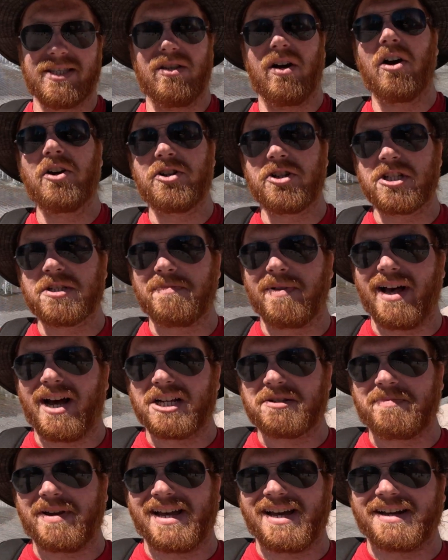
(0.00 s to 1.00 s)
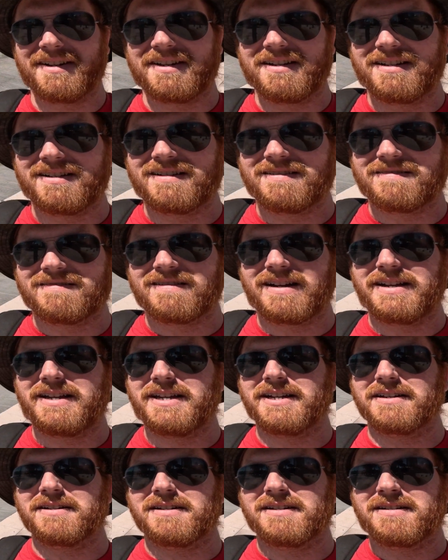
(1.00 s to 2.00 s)
larger splash pad right
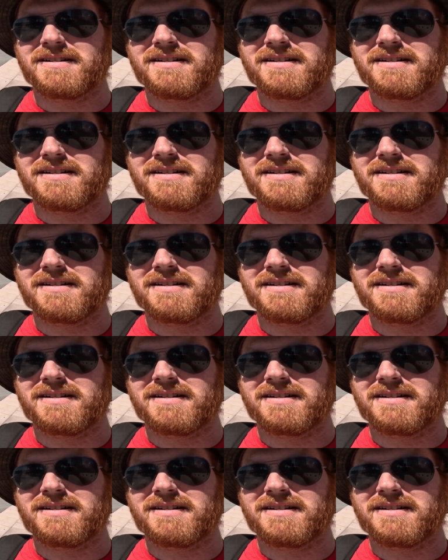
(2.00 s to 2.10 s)
here,